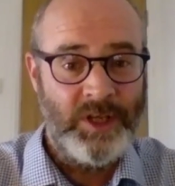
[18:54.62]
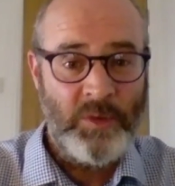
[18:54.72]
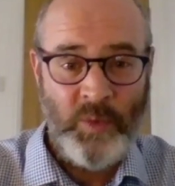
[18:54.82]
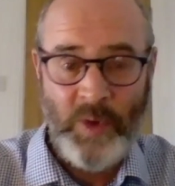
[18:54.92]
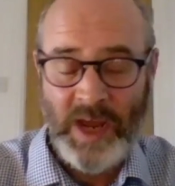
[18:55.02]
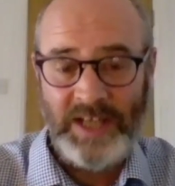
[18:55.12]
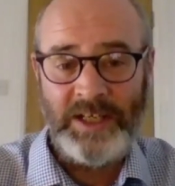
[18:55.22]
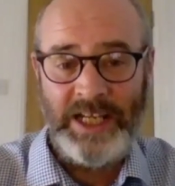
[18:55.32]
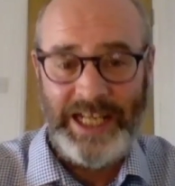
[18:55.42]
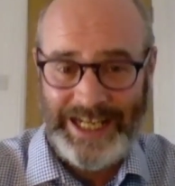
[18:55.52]
When,
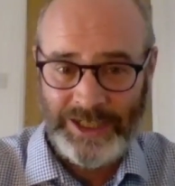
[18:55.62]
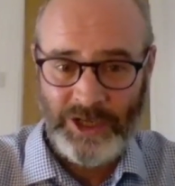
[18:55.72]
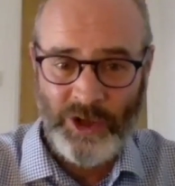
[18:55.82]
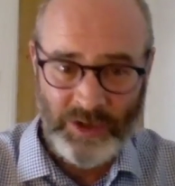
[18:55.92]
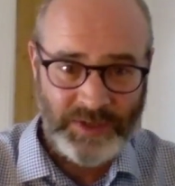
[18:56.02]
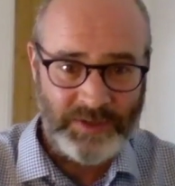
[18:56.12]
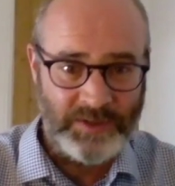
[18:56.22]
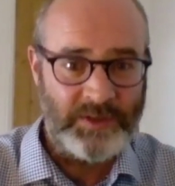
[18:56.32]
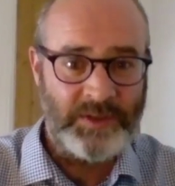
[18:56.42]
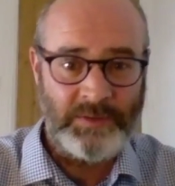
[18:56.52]
in
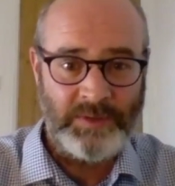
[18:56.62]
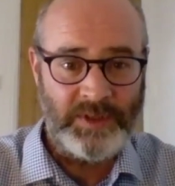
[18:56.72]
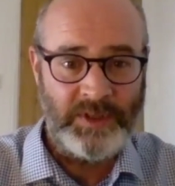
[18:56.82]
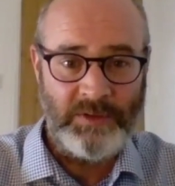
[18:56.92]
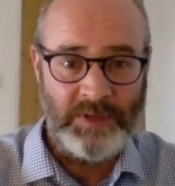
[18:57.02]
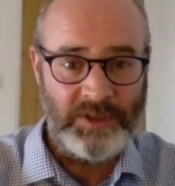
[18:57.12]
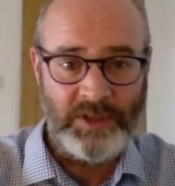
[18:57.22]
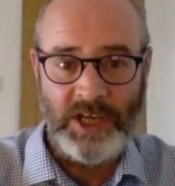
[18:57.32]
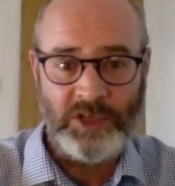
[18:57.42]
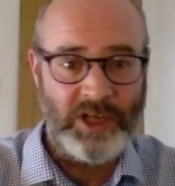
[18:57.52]
consonance with the new
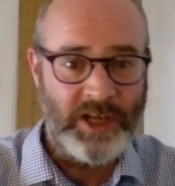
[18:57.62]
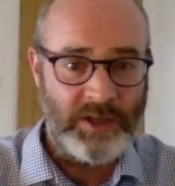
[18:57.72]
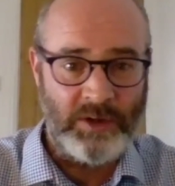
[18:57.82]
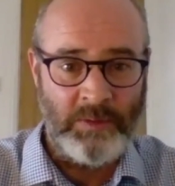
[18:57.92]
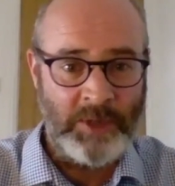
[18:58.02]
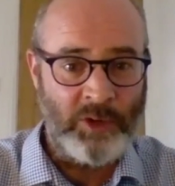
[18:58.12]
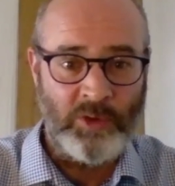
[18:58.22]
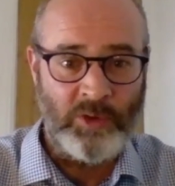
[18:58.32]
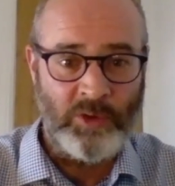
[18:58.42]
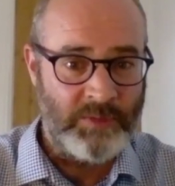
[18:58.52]
international economic
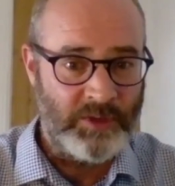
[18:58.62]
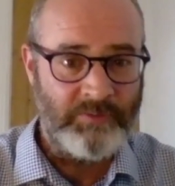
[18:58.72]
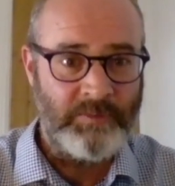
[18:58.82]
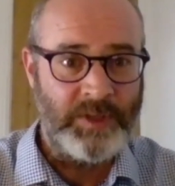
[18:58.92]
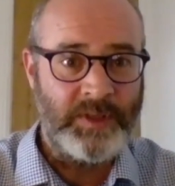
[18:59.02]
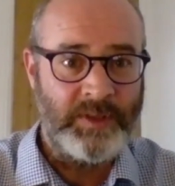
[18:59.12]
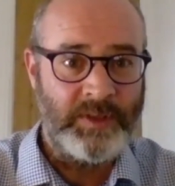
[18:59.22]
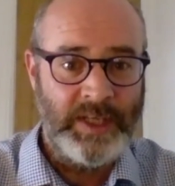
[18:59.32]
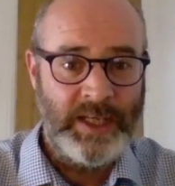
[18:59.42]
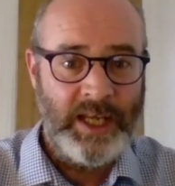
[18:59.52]
order movement,
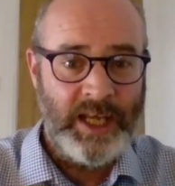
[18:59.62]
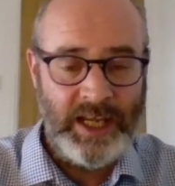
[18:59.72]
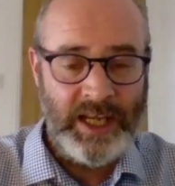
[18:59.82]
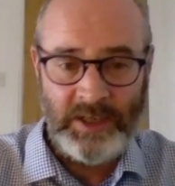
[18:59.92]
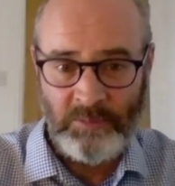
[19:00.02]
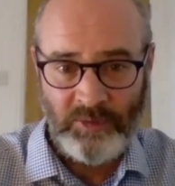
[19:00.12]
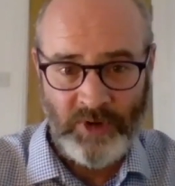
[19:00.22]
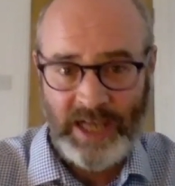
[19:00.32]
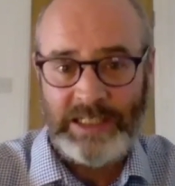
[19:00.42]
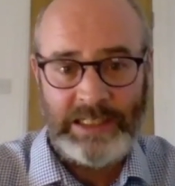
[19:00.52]
it
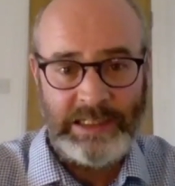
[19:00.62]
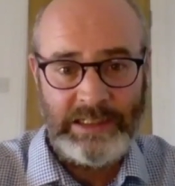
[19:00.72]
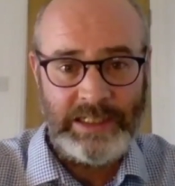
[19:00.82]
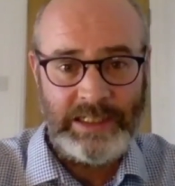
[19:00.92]
embraces